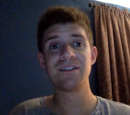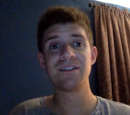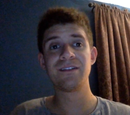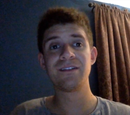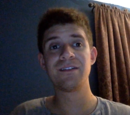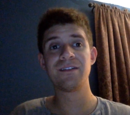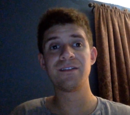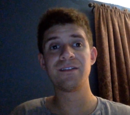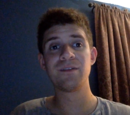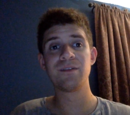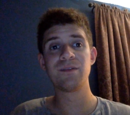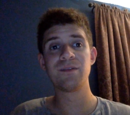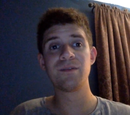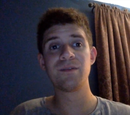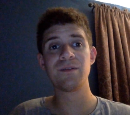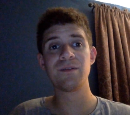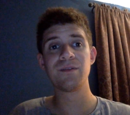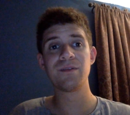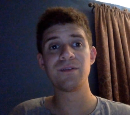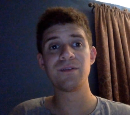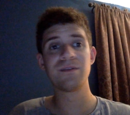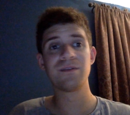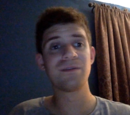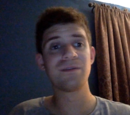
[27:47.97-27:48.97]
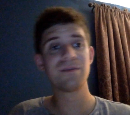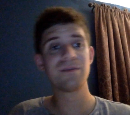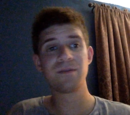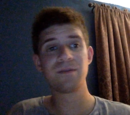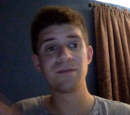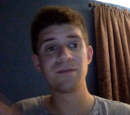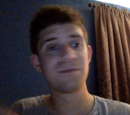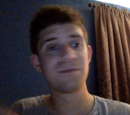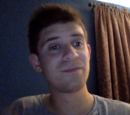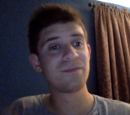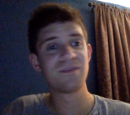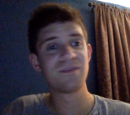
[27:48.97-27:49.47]

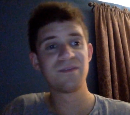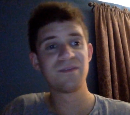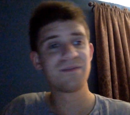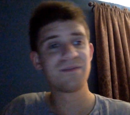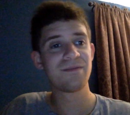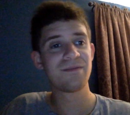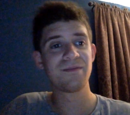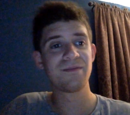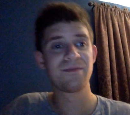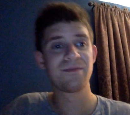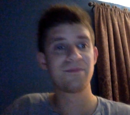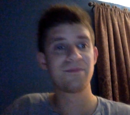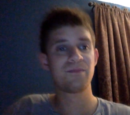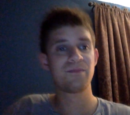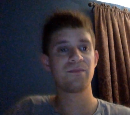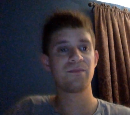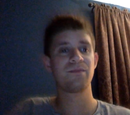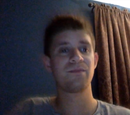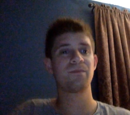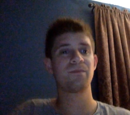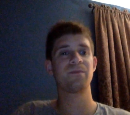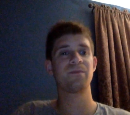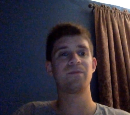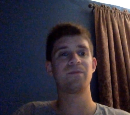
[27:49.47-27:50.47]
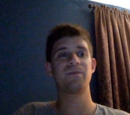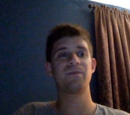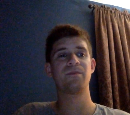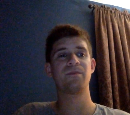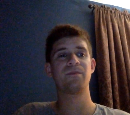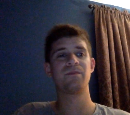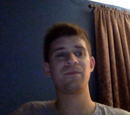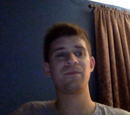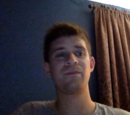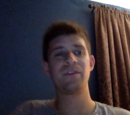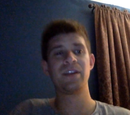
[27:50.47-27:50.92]
Nobody speaks.